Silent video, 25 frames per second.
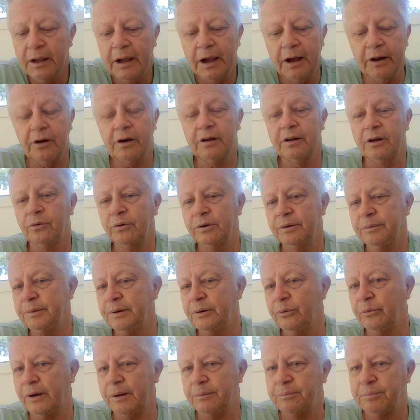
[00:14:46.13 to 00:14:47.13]
And I don't want to be
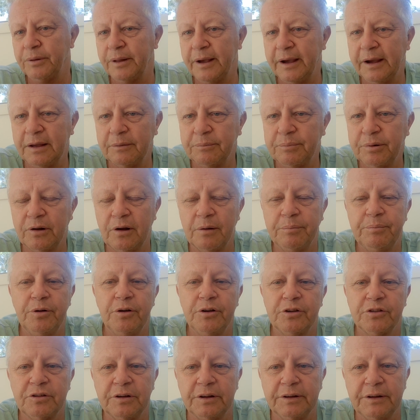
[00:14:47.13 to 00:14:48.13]
a wet blanket, but I
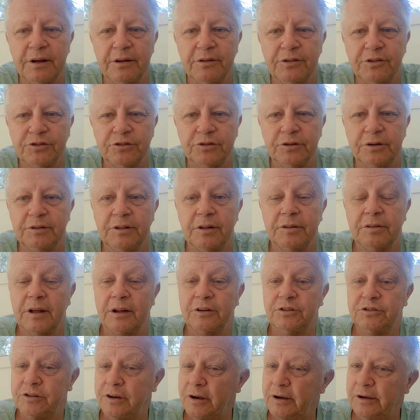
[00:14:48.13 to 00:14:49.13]
personally don't see
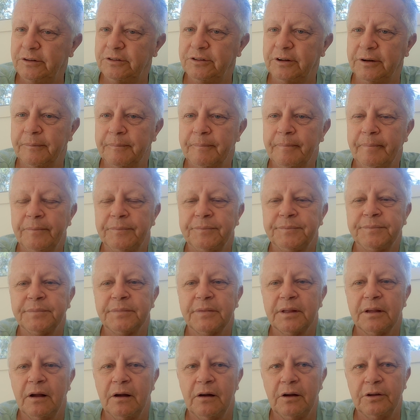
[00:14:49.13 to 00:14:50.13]
that changing.
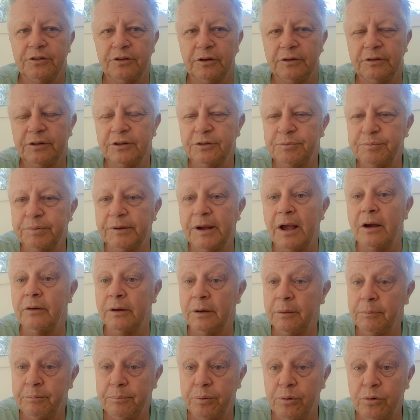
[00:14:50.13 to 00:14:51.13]
I see this
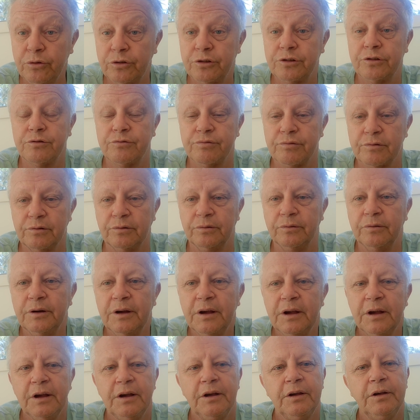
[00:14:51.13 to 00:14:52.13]
going pushed through.
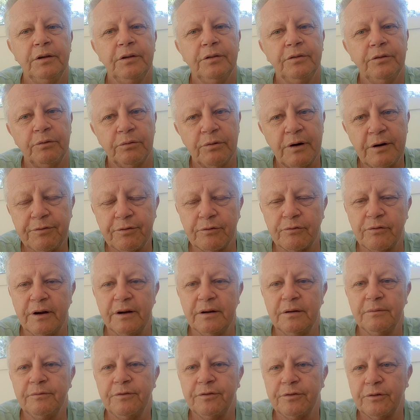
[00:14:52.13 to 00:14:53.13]
The
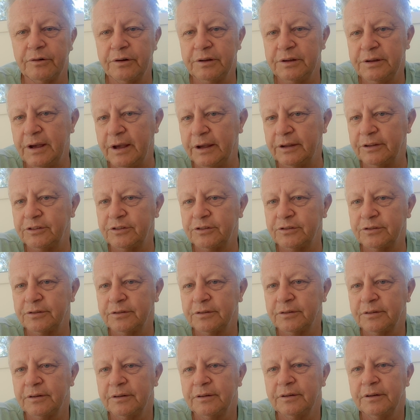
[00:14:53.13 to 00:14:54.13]
referendum for a
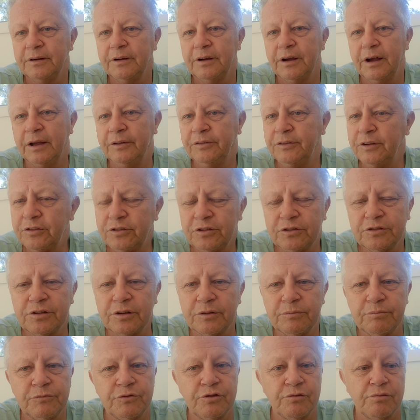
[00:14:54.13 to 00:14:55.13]
yes, and this is
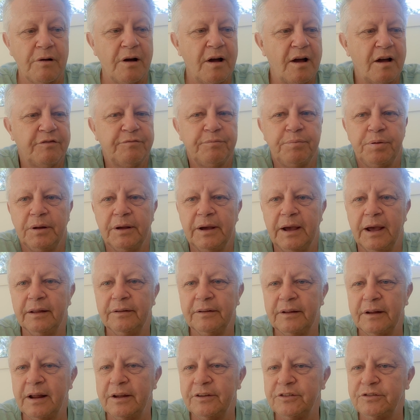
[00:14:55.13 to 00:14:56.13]
a draft plan
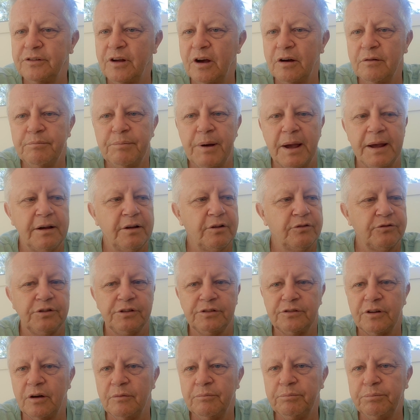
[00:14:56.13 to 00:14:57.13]
that has no
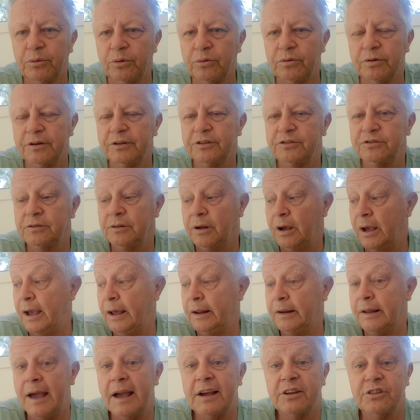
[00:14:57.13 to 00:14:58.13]
boundaries, no borders.
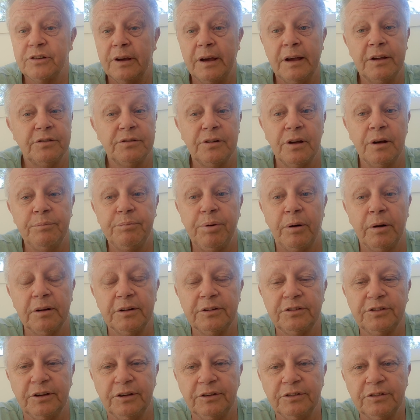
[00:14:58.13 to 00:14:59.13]
It actually has no
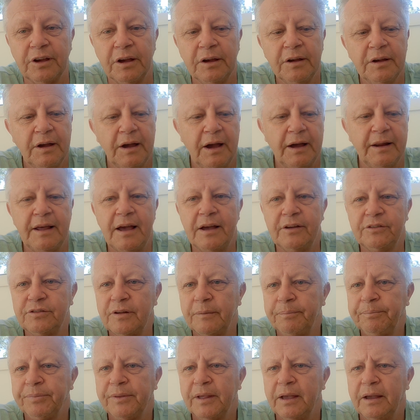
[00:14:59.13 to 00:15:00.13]
policies. It
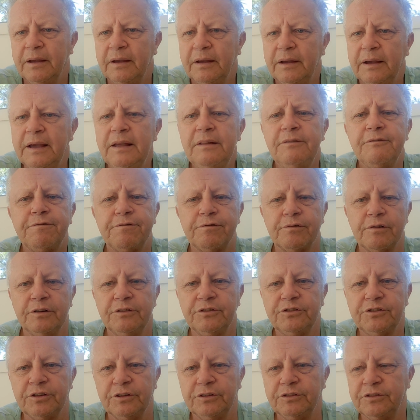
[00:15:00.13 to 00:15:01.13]
has
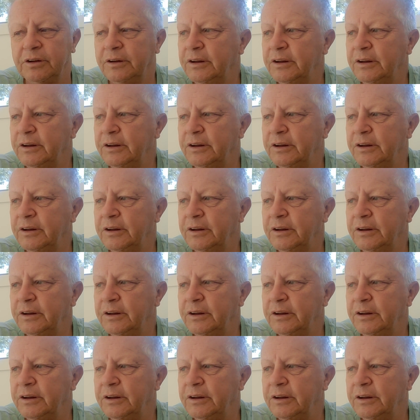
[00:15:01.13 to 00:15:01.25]
inferences